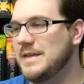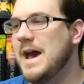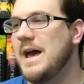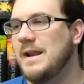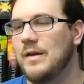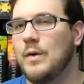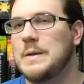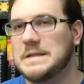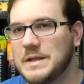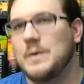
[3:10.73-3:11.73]
That
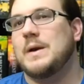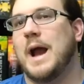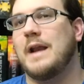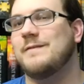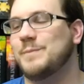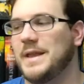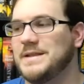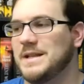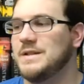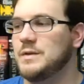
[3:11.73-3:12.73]
also kind of
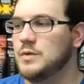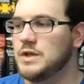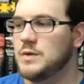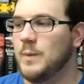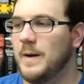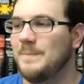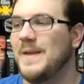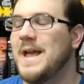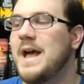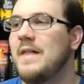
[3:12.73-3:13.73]
blends into just where
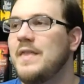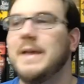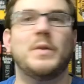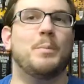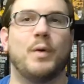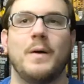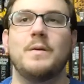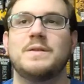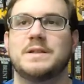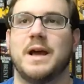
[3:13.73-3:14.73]
the
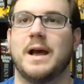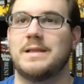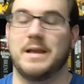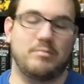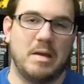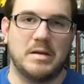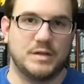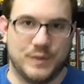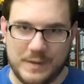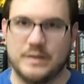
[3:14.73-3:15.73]
prose,
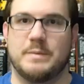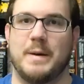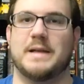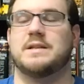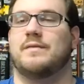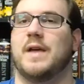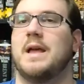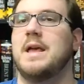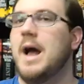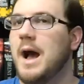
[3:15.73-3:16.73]
and so here's a positive thing.
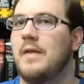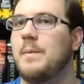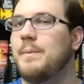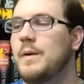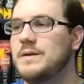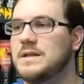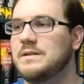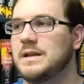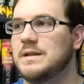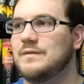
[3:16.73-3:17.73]
The
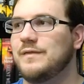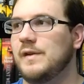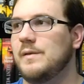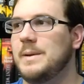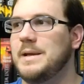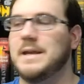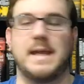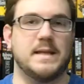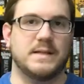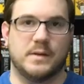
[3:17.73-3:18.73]
prose is very
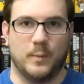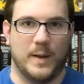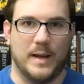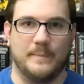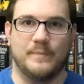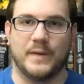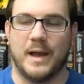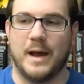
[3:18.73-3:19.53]
easy to read.